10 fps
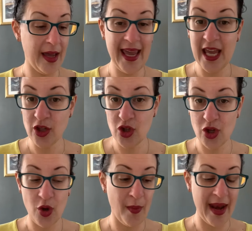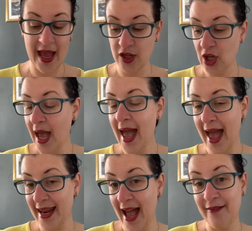inch you manage,
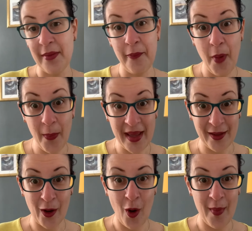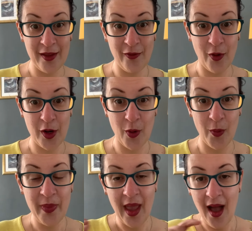and I will pop in the comment for
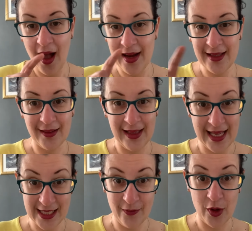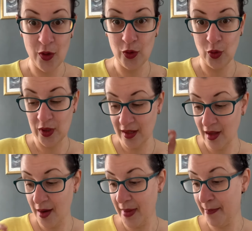you a little list for you to
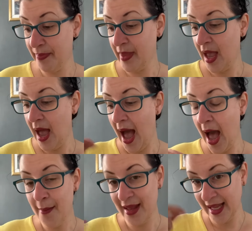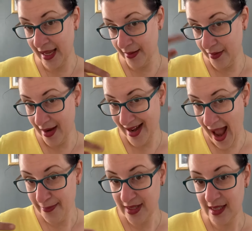determine how many
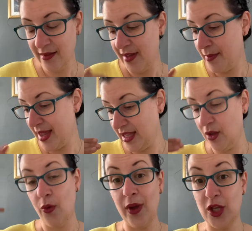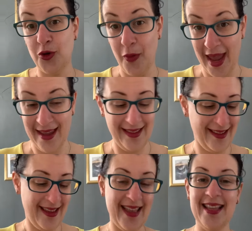wraps will mean which weight,
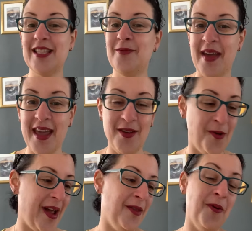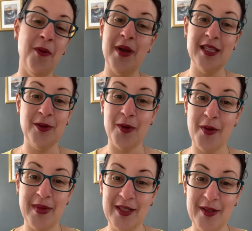and this way you can always know your
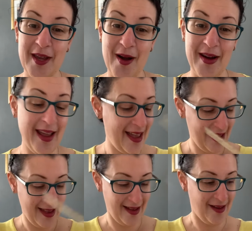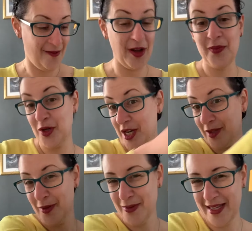mystery yarn, what project
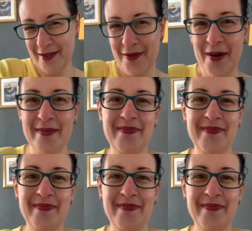to use it for.